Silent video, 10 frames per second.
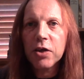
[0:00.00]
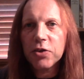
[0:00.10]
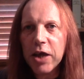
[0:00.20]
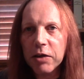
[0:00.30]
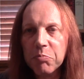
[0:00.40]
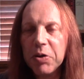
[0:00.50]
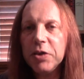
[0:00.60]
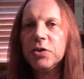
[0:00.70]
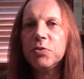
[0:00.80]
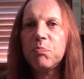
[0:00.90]
the
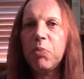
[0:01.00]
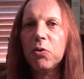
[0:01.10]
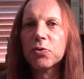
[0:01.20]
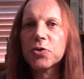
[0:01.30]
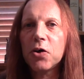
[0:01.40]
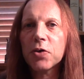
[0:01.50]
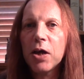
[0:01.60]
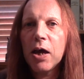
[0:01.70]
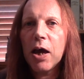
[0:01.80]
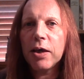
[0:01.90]
unpeated Paul John,
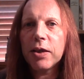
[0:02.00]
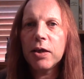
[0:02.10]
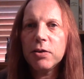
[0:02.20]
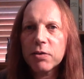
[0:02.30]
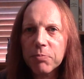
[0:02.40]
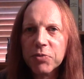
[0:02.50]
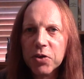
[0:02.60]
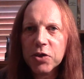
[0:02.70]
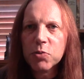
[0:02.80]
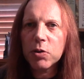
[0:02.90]
and then you come to
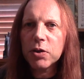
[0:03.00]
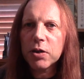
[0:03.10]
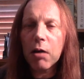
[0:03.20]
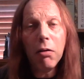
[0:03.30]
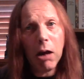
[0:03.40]
this one and you go,